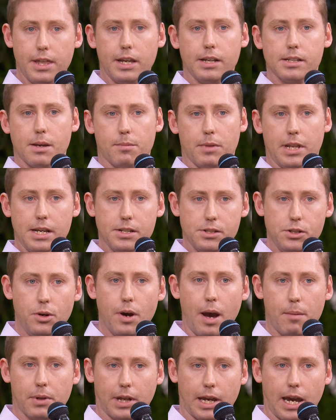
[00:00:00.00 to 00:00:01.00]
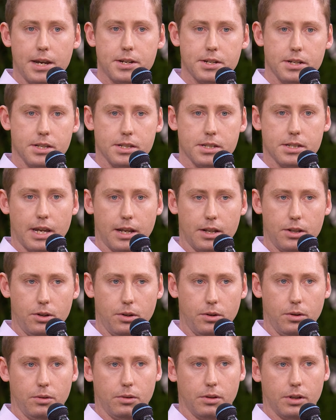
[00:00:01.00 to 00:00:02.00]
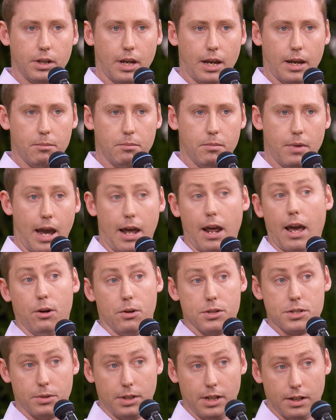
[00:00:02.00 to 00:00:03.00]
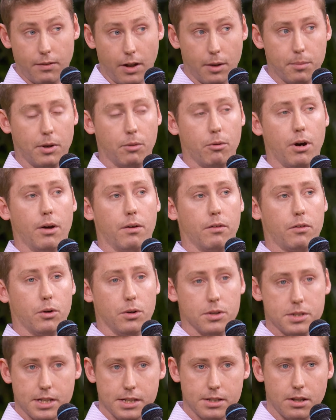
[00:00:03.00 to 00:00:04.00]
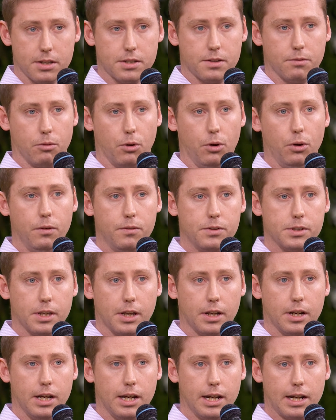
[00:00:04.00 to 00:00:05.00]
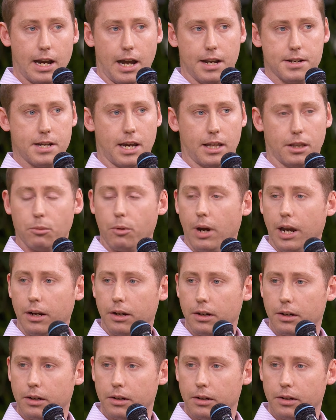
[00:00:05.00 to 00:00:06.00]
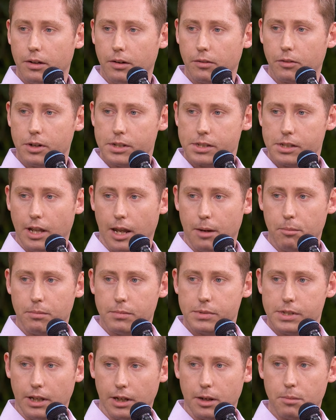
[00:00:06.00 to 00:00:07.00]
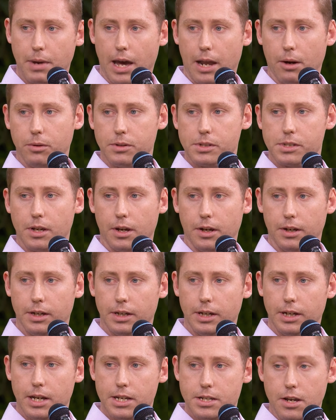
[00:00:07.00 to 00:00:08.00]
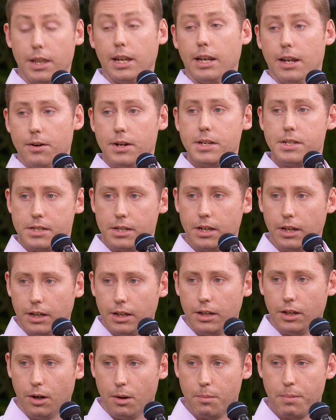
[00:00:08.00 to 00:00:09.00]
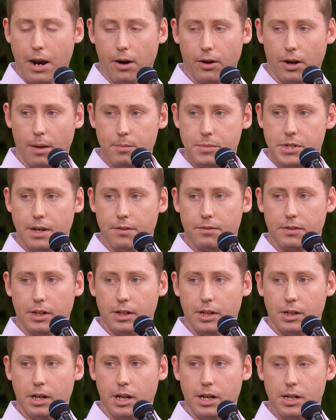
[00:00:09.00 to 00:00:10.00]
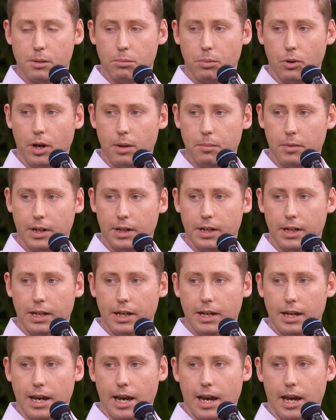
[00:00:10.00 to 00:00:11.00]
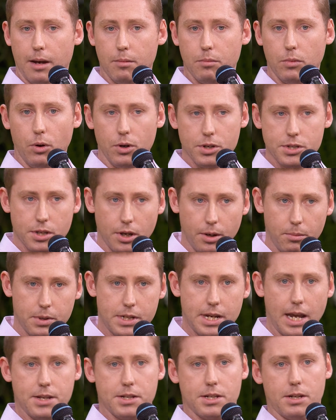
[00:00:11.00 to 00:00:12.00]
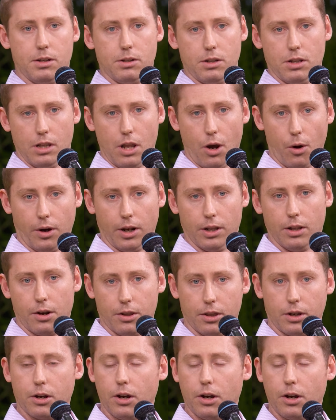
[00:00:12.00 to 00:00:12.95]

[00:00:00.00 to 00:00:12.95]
I think some of these new applications and new, and also in the developing world, of course, there's lots of roofs that can't take the weight of crystalline silicon panels. So I think there is, you know, a paradigm shift in deployment, also potentially lowering a lot of the